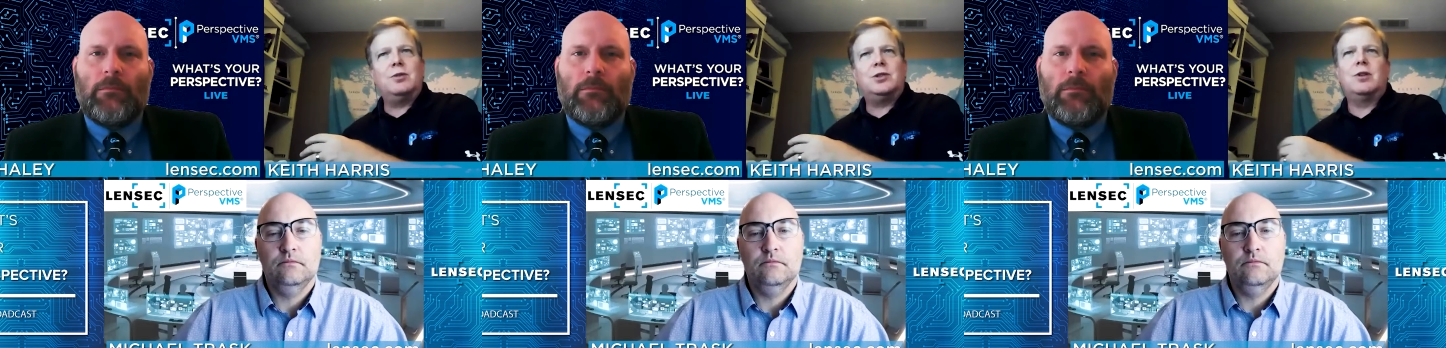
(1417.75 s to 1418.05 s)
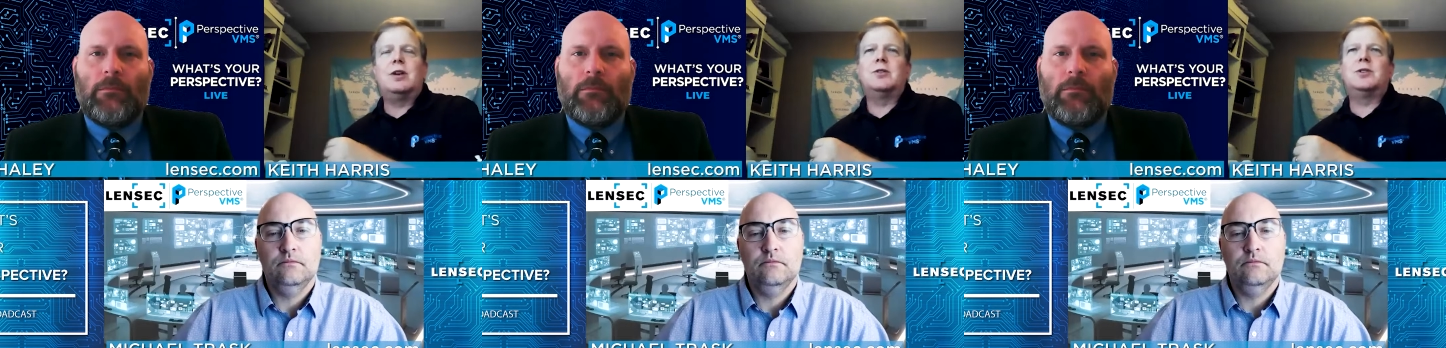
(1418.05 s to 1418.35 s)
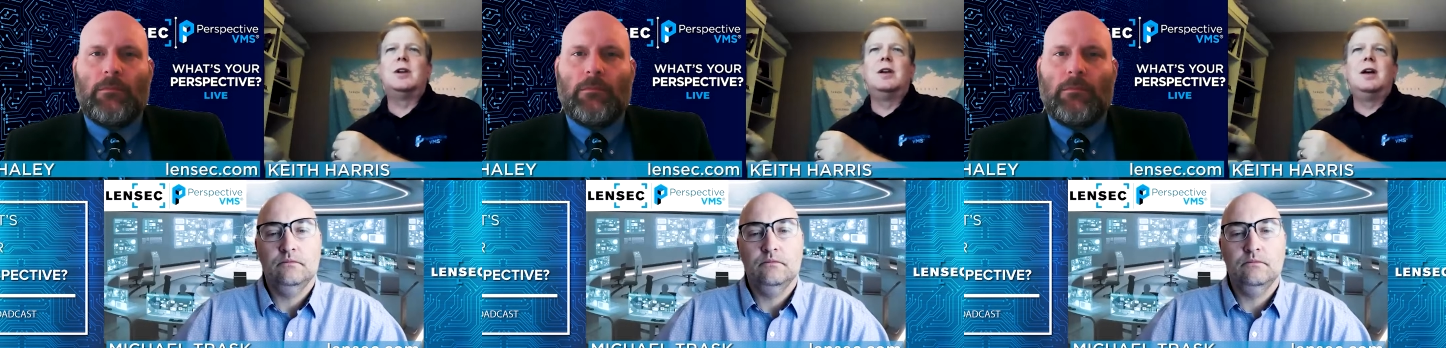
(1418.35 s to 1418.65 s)
Speaker 1: So
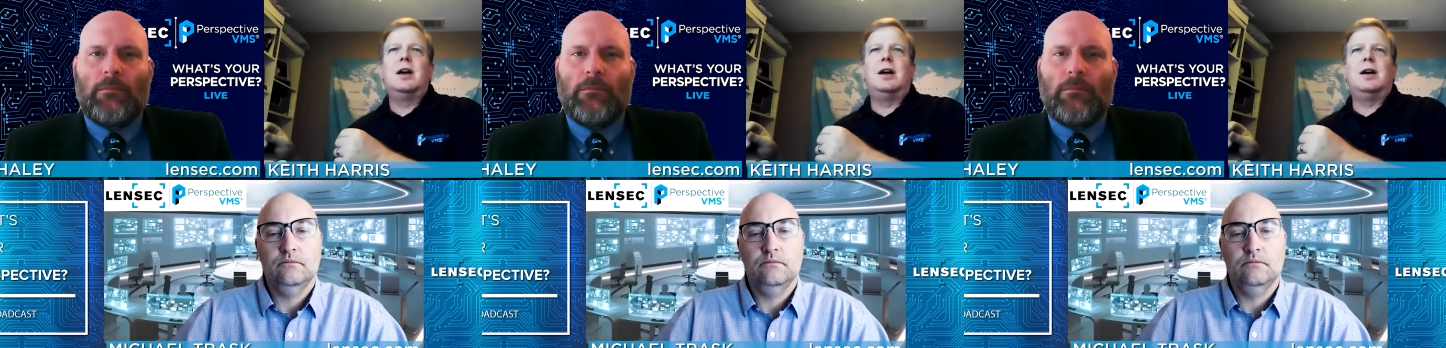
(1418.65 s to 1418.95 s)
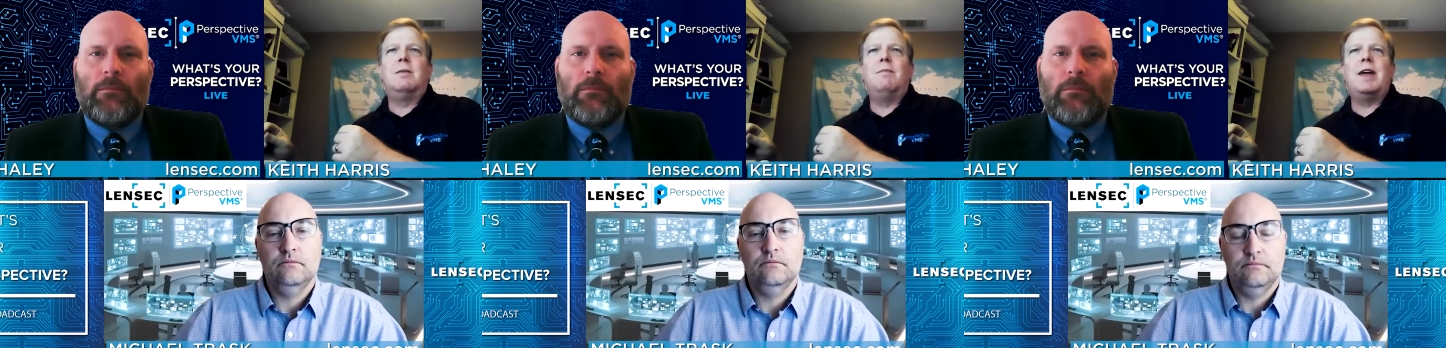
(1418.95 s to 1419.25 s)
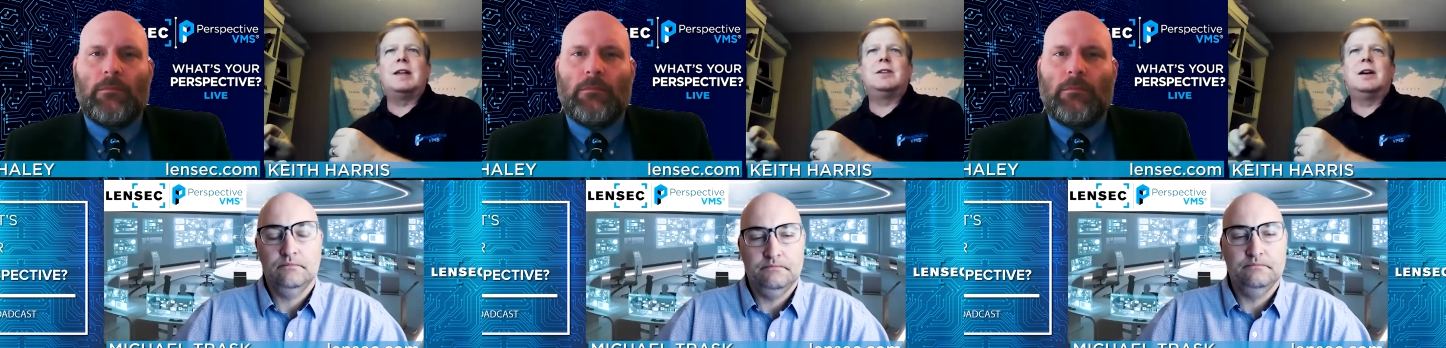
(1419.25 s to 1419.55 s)
there's
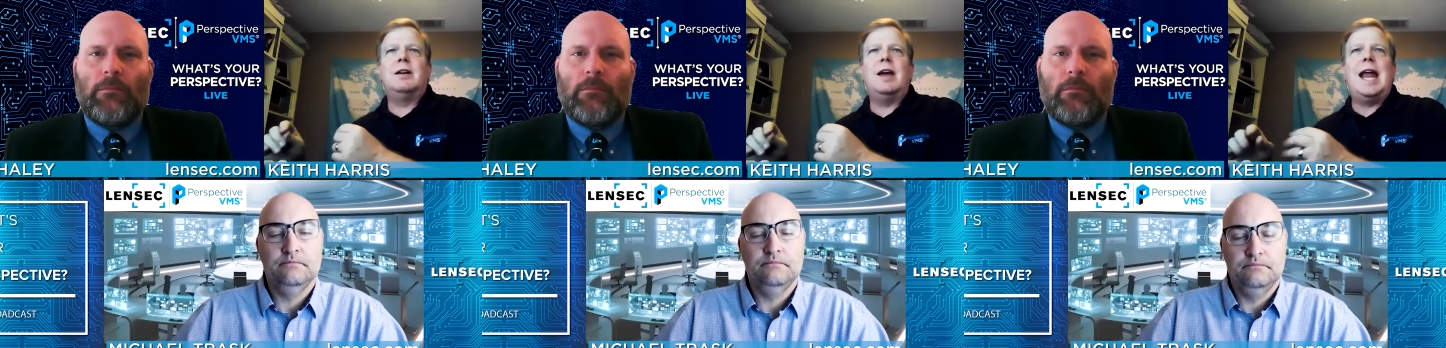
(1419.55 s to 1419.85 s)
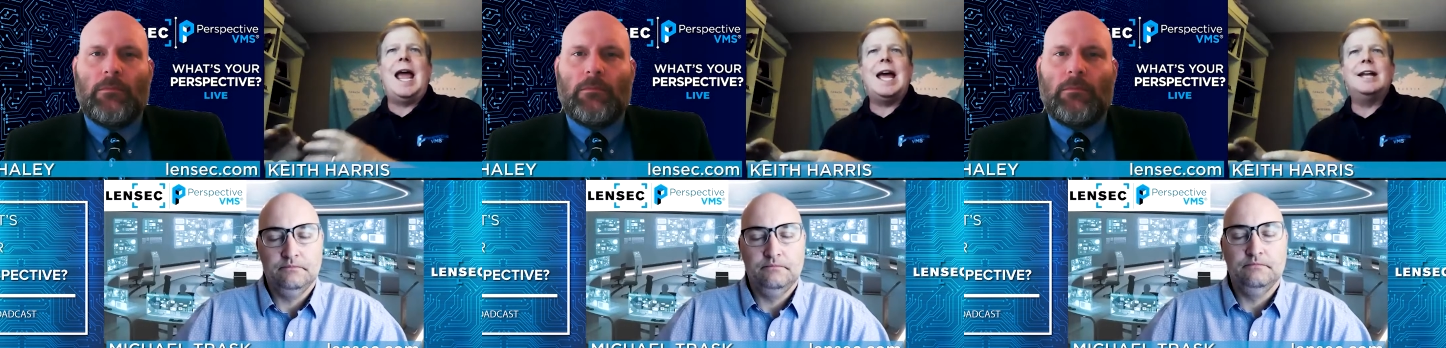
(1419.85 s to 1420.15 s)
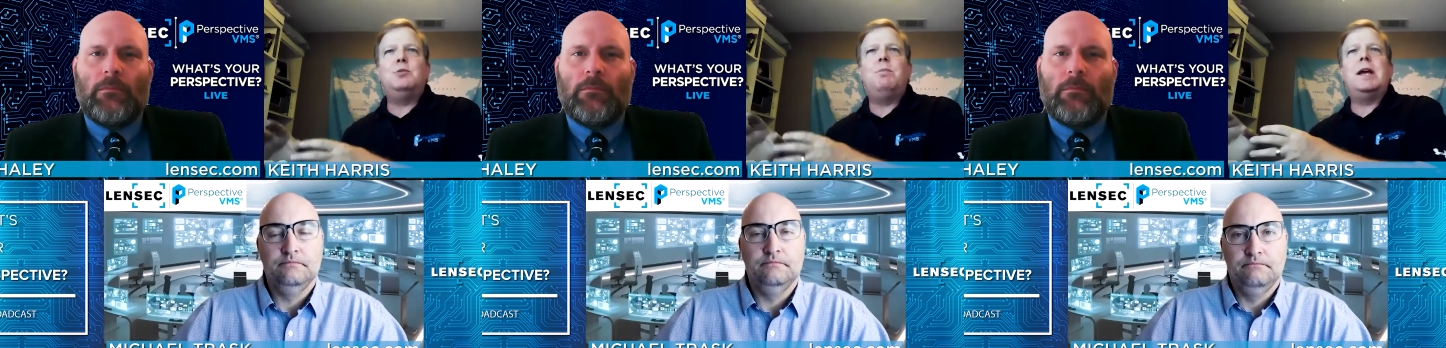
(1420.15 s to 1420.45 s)
that's an
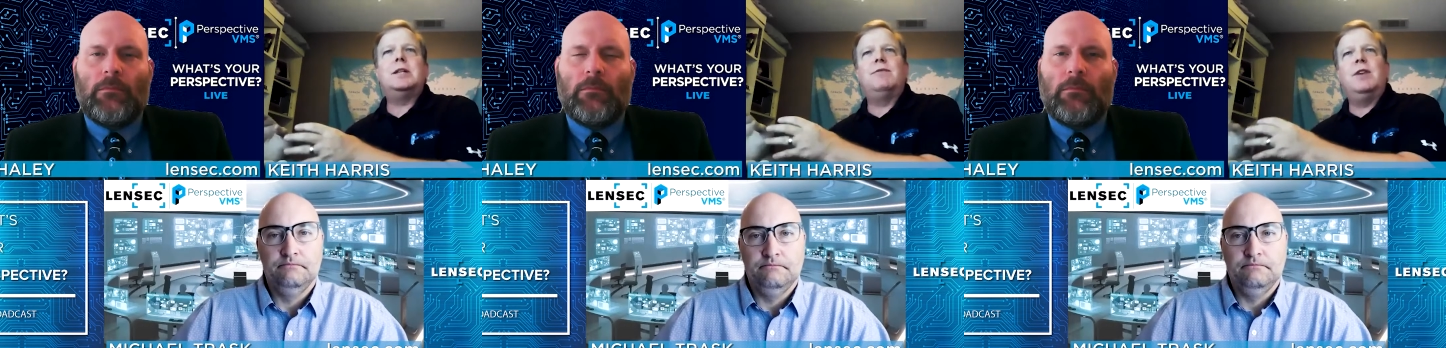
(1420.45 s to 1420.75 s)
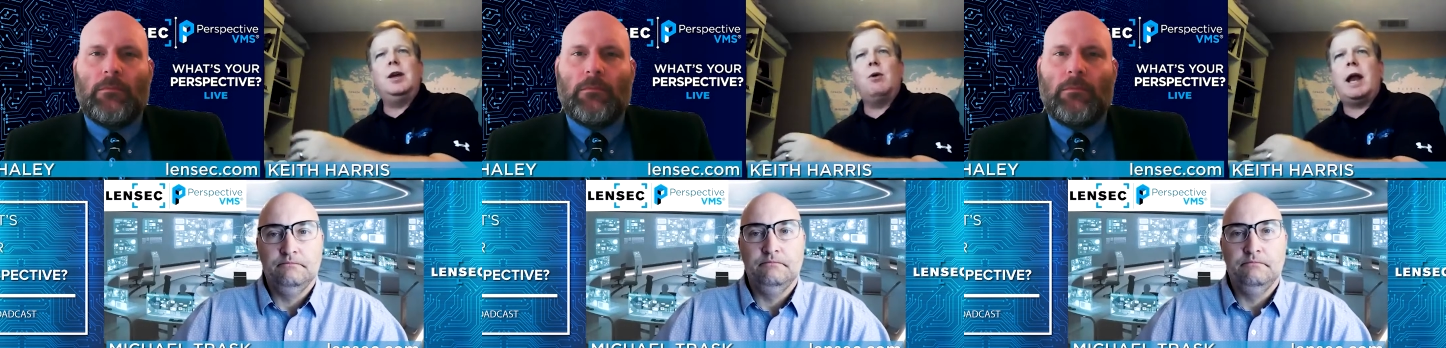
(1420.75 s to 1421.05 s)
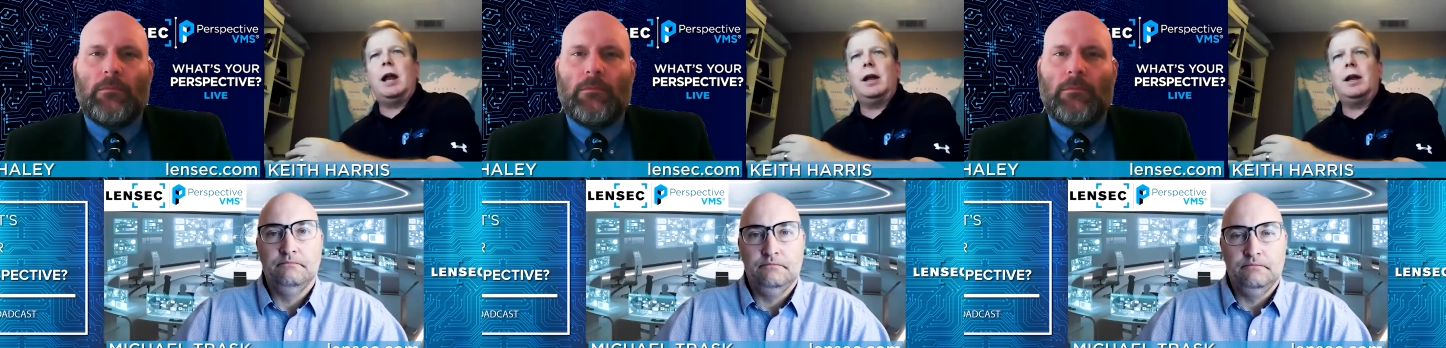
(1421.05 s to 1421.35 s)
edge-based video
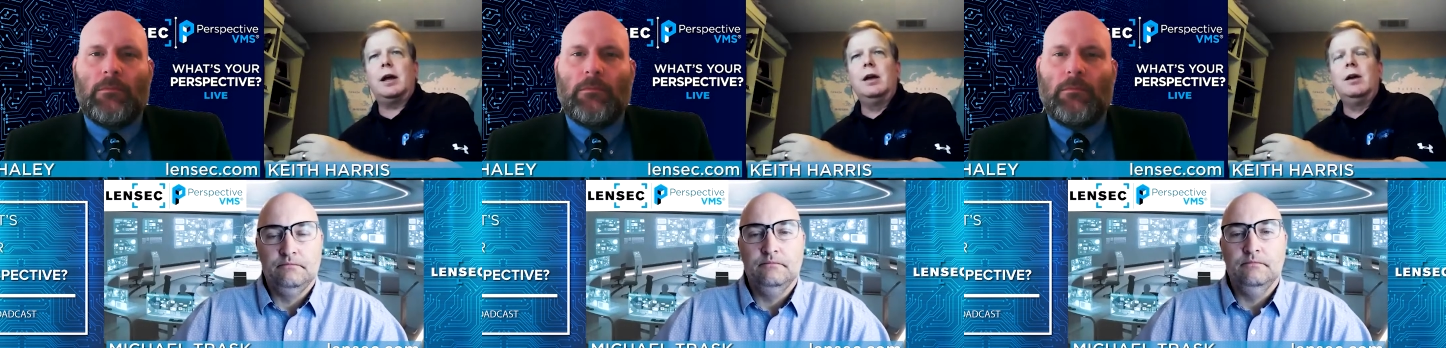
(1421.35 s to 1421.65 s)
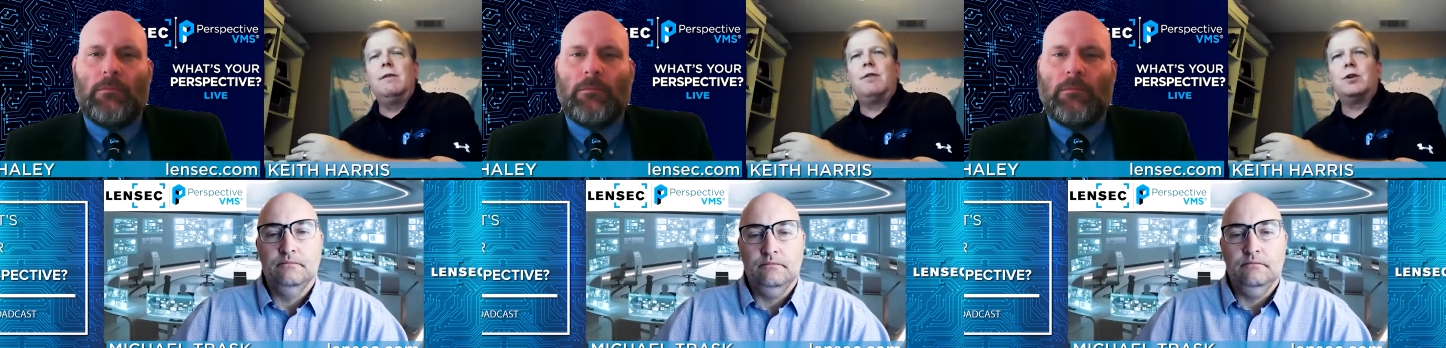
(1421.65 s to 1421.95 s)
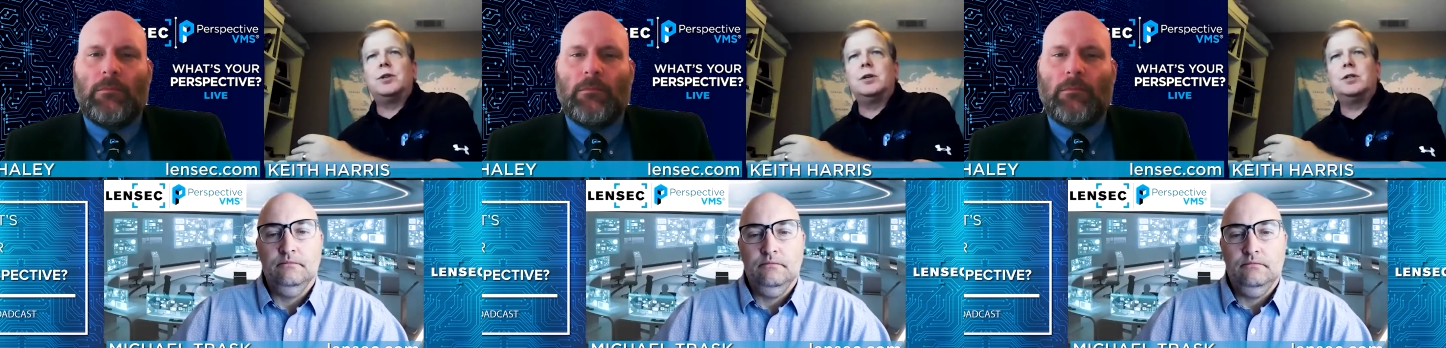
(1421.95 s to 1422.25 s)
analytic
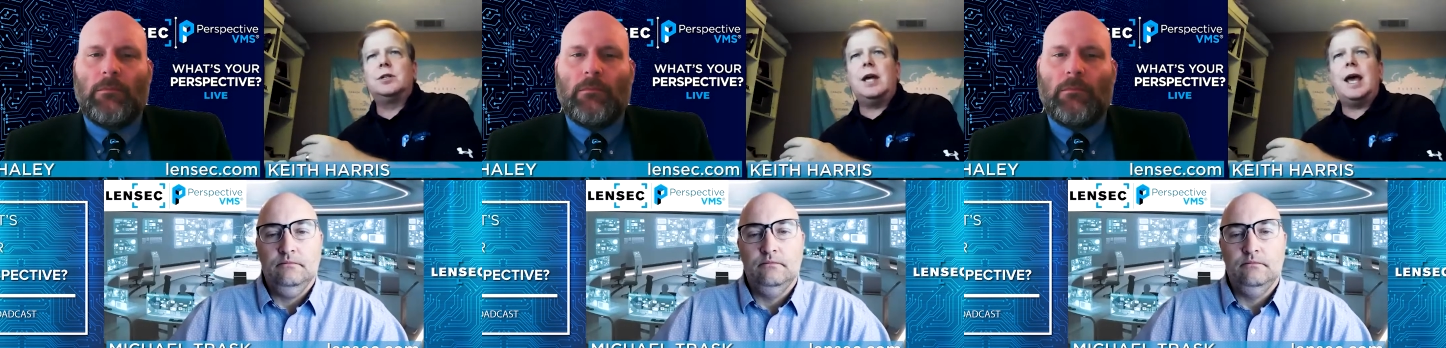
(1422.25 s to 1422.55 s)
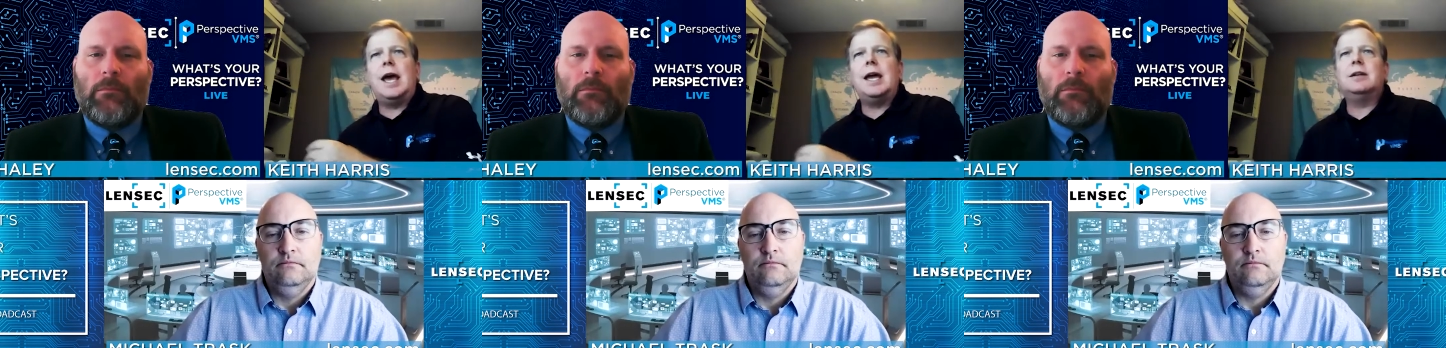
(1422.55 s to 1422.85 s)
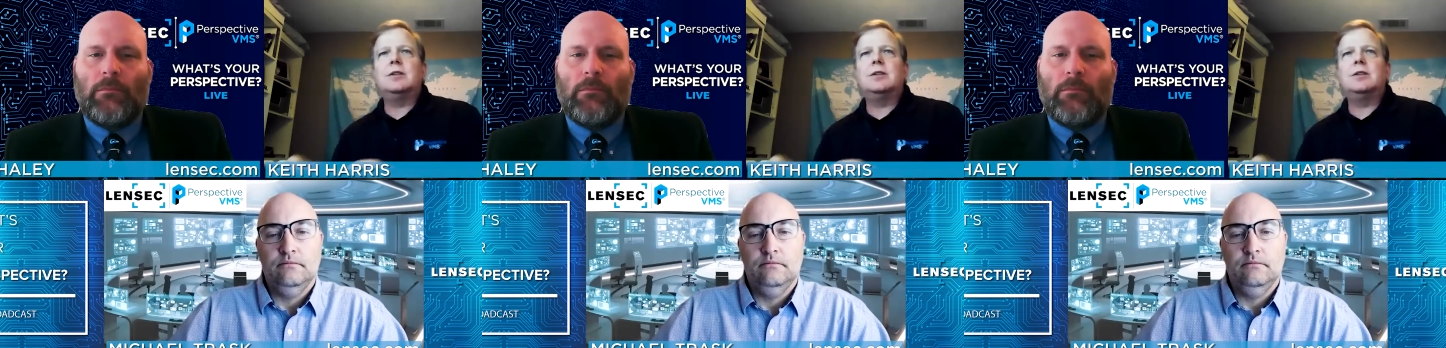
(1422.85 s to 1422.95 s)
versus a